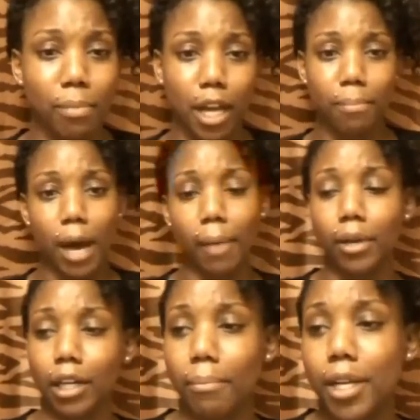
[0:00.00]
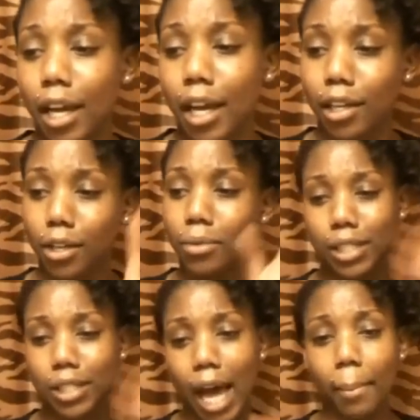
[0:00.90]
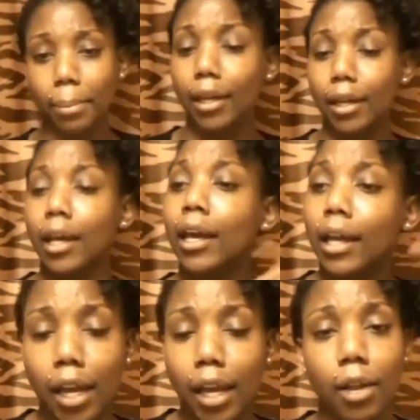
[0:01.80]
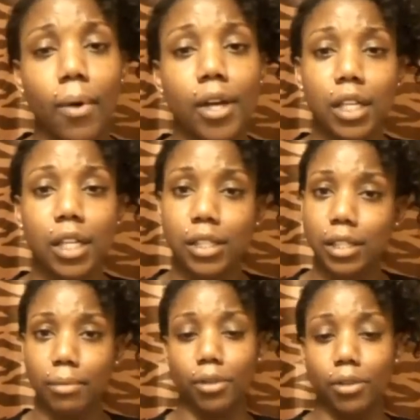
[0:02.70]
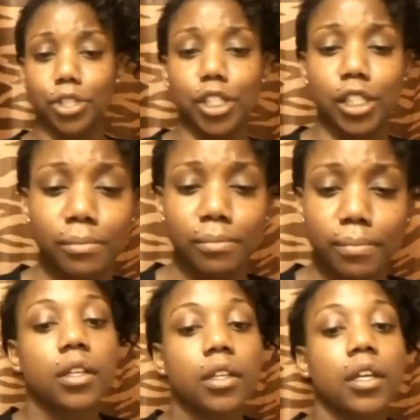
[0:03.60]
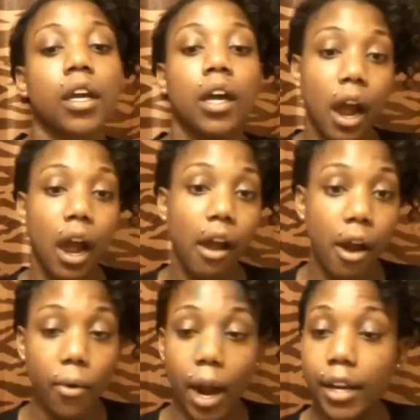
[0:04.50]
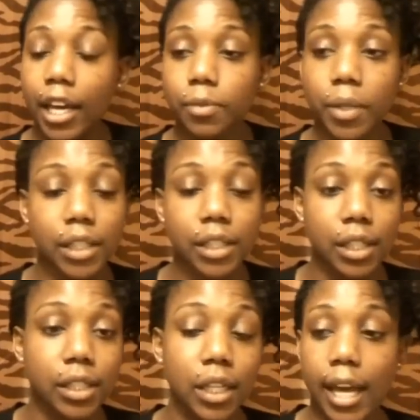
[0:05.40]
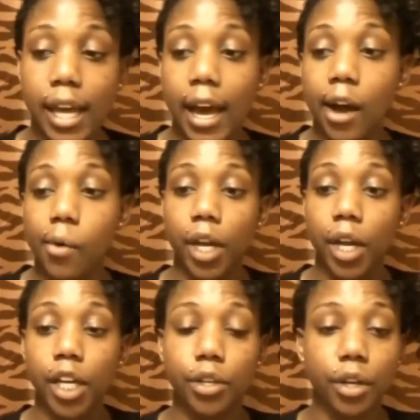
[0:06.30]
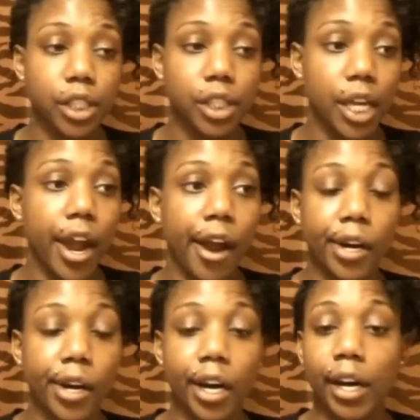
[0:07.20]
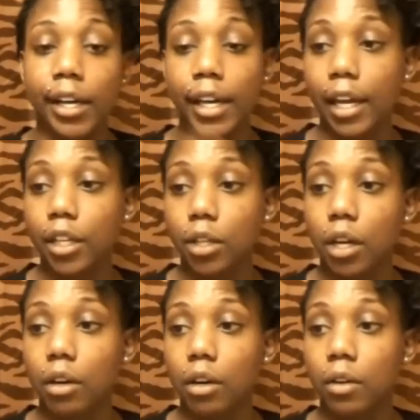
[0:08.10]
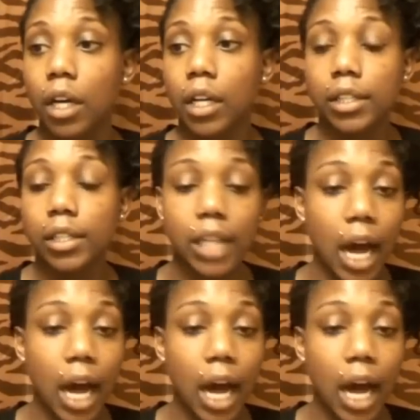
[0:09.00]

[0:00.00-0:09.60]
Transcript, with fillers: ass Betty Bob looking bitch like you. Stop it. Anyway, let's get to some more shit. All right, next we get to the sit down with, you know, Tierra and, you know,